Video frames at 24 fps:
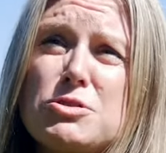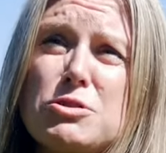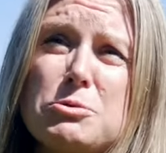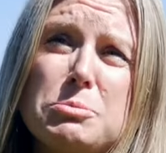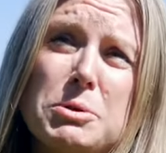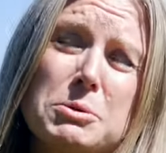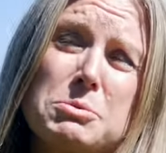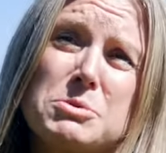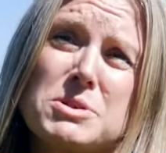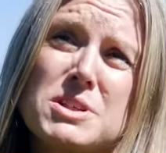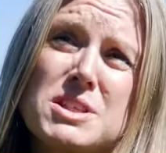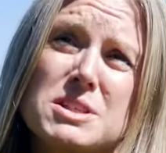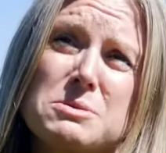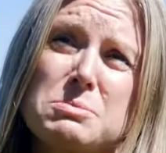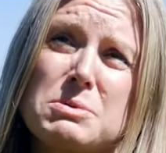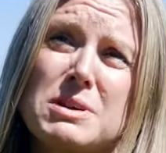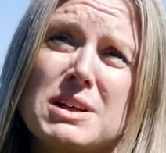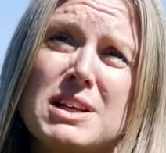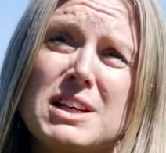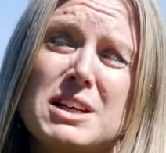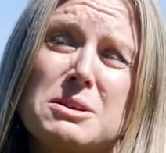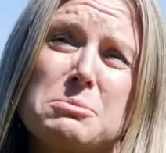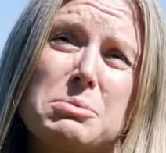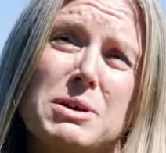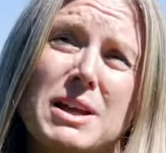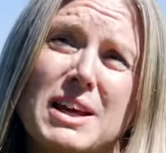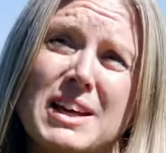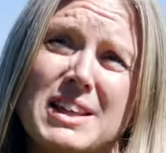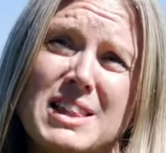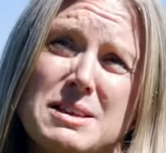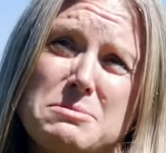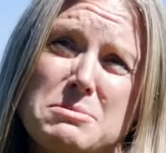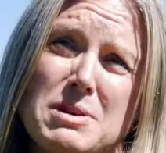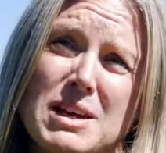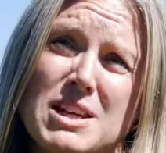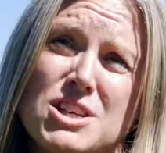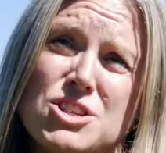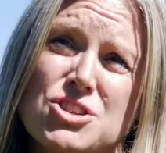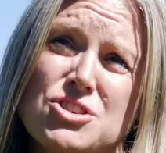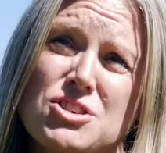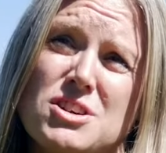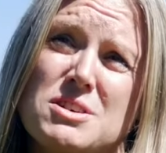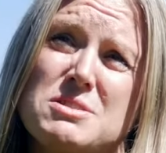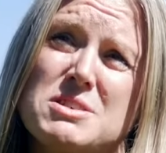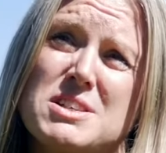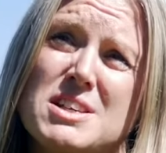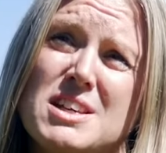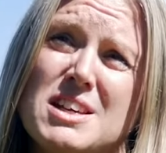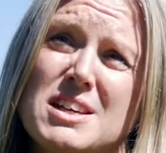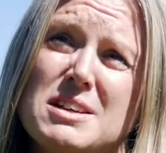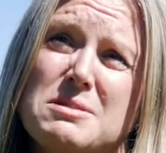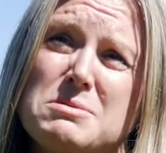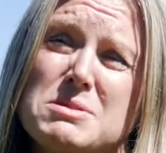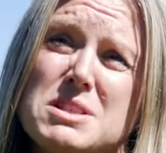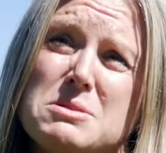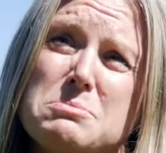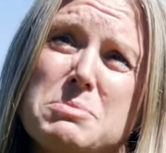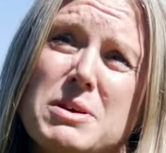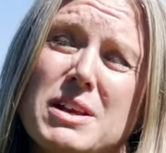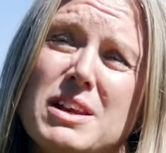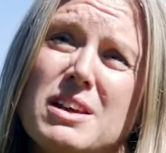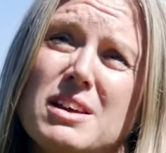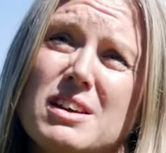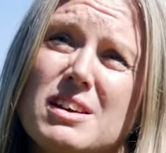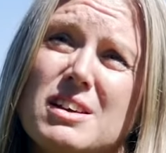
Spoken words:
for people with disability to play in their mainstream teams, the better.